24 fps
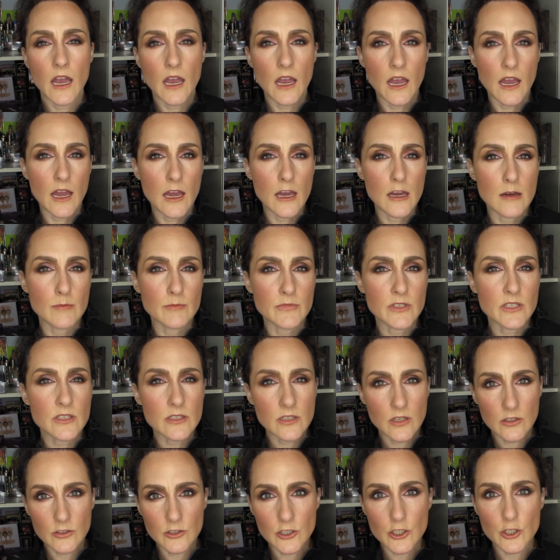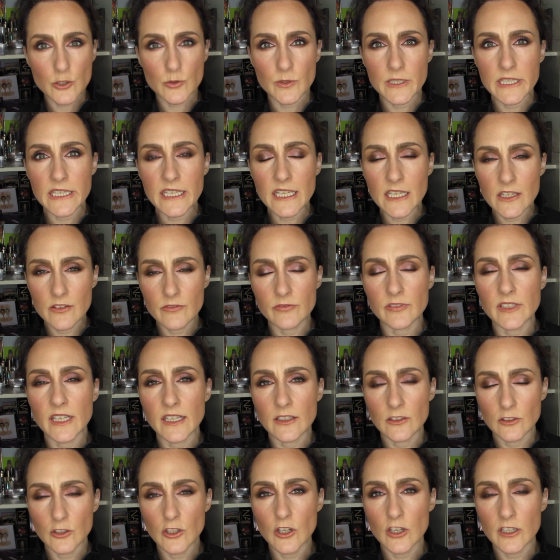a sultry
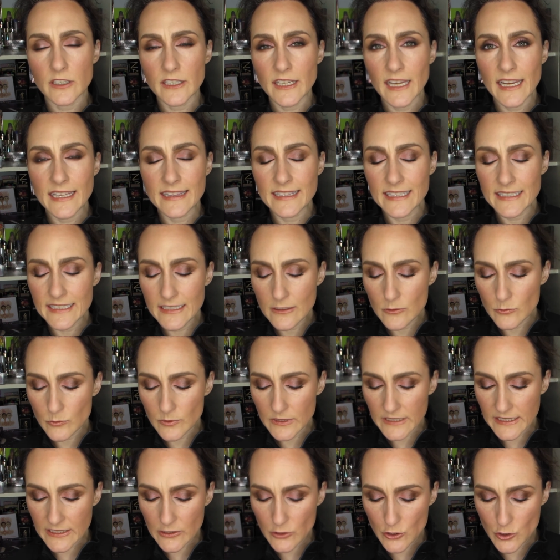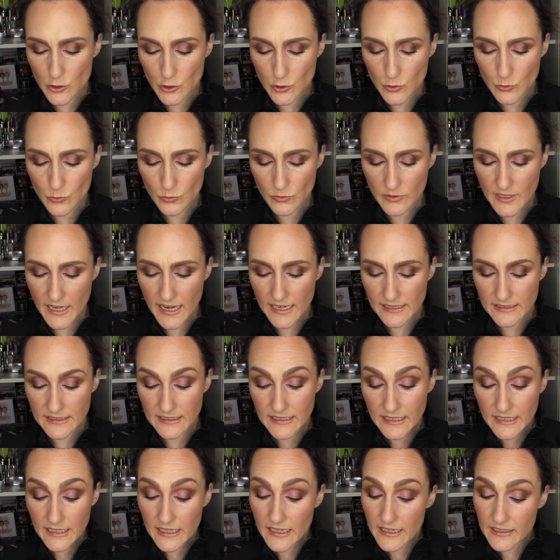evening look, and they didn't really do that.
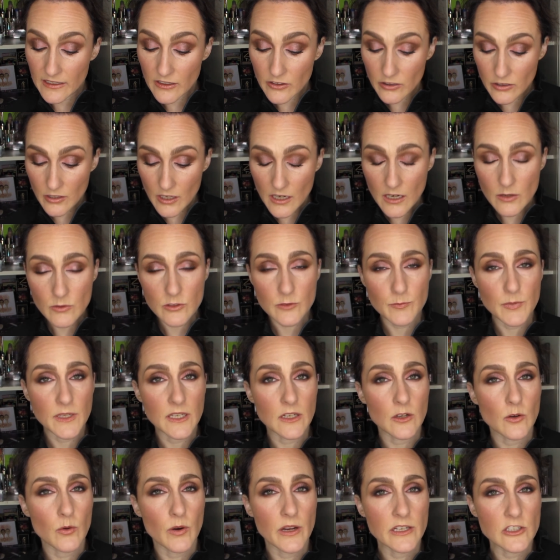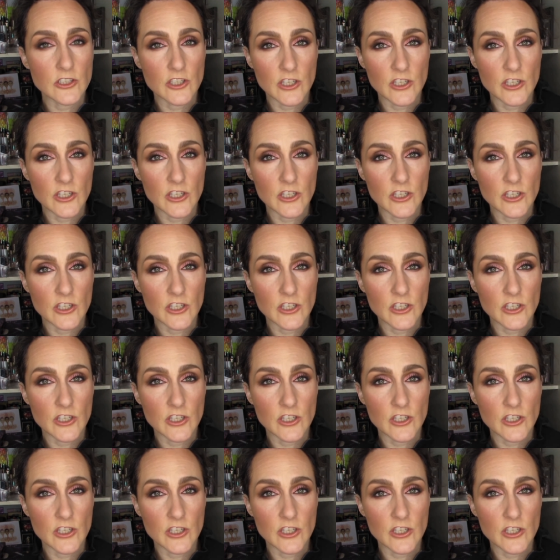And I thought I was being quite